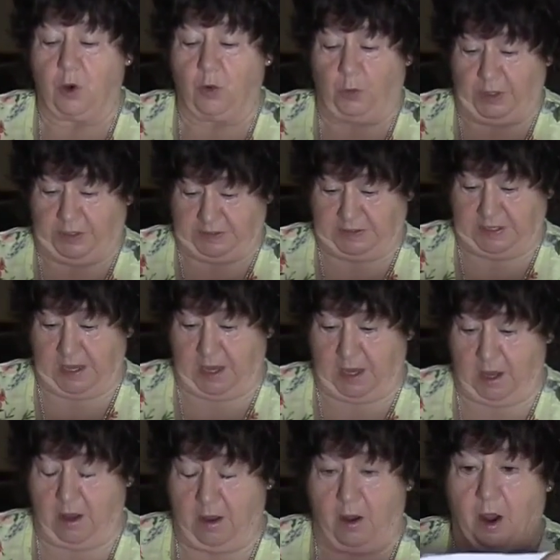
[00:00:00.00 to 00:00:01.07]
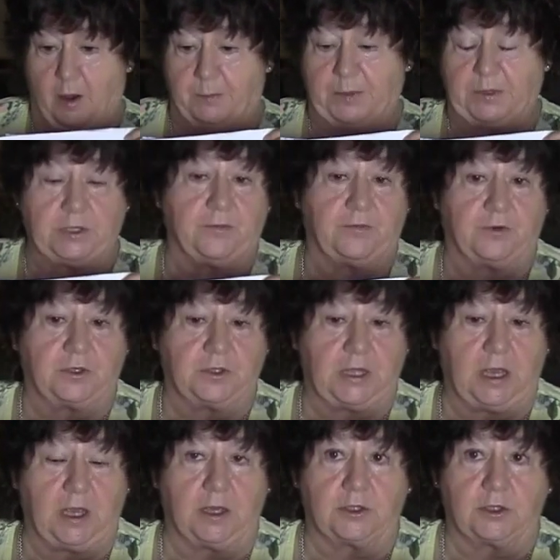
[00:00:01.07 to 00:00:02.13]
we'll say, up for
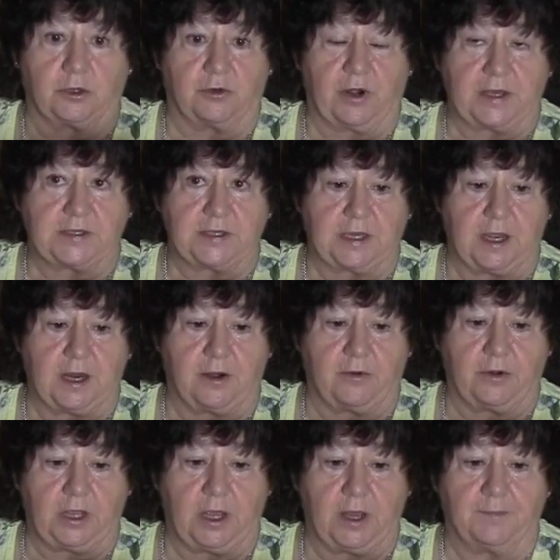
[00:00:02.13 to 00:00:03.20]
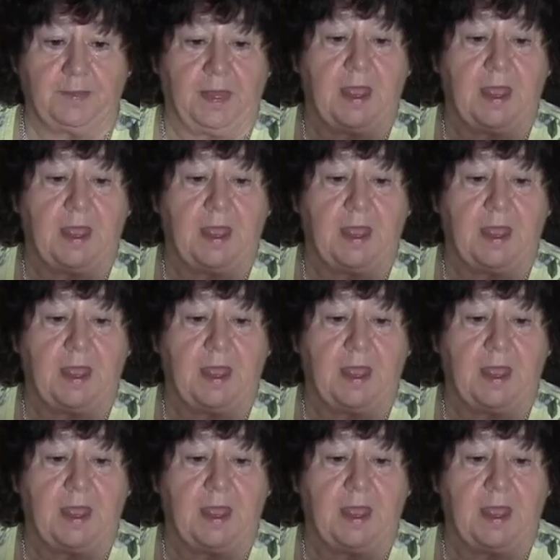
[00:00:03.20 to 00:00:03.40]
the thoracic area.